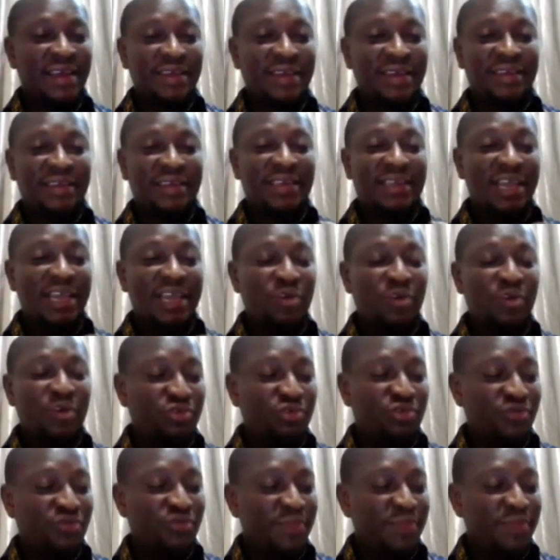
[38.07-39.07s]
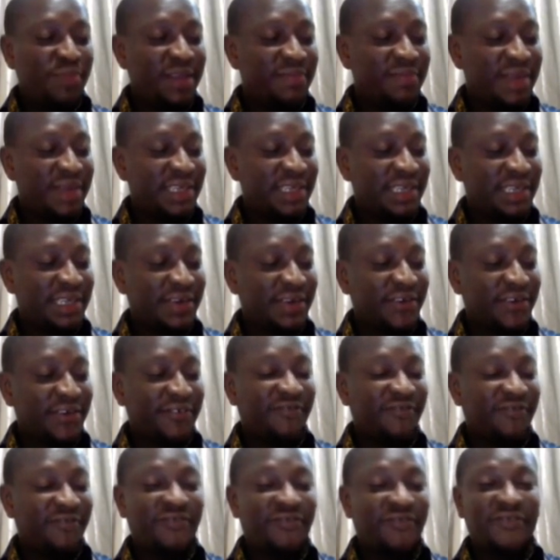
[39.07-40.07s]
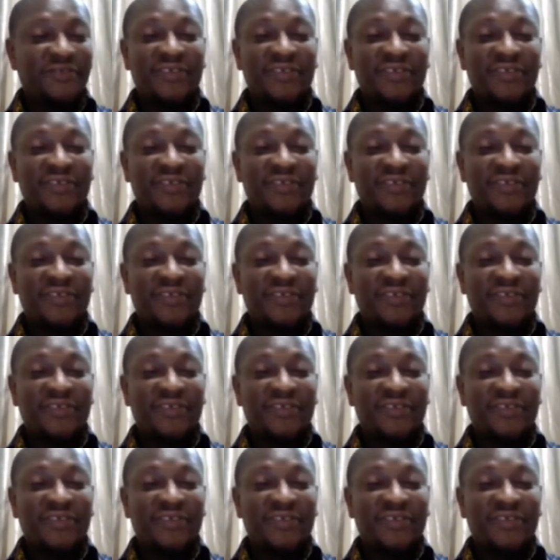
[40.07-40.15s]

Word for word: Snake to made mention of